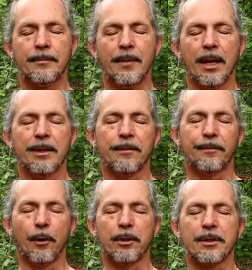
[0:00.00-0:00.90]
And then
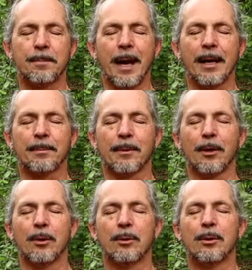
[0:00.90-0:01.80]
focus back
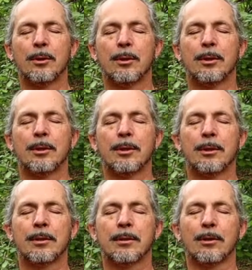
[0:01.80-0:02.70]
below
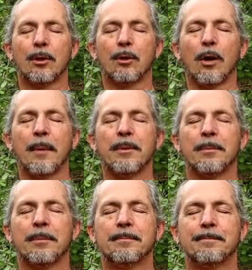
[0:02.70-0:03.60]
the lower abdomen.